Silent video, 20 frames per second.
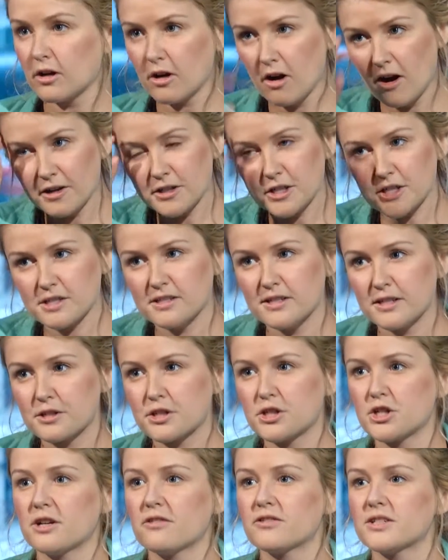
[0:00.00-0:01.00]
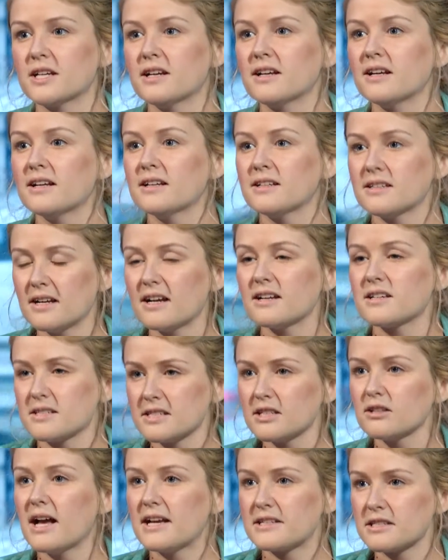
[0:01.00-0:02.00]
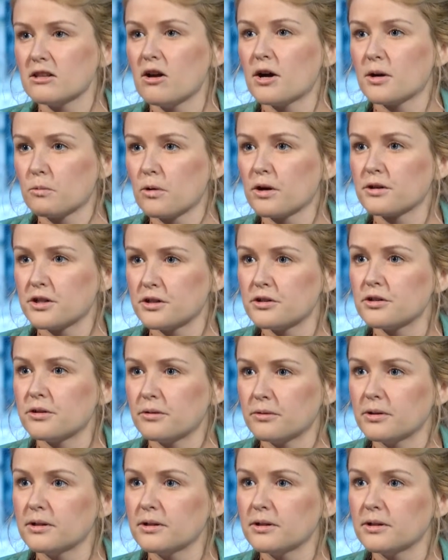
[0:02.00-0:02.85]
consciousness shift still has a lot of work to do.